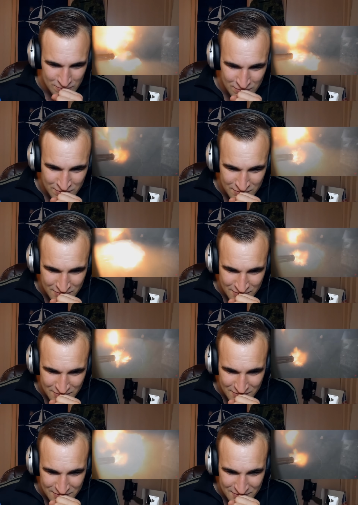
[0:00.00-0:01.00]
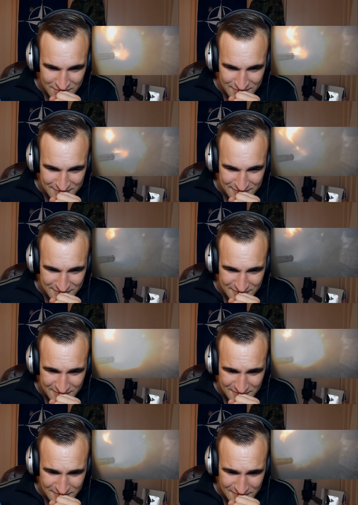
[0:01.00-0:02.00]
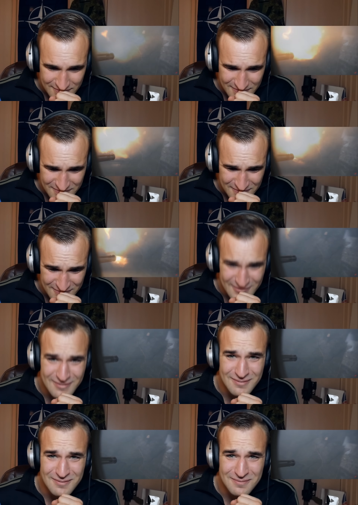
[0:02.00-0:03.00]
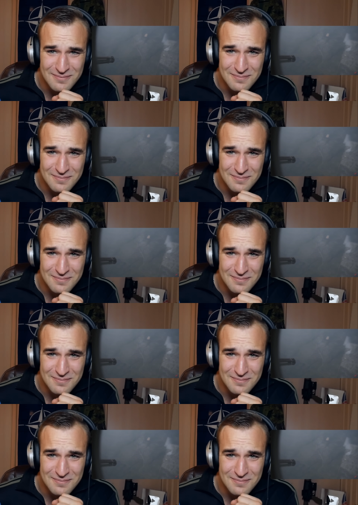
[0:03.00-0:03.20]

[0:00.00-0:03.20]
Nobody speaks.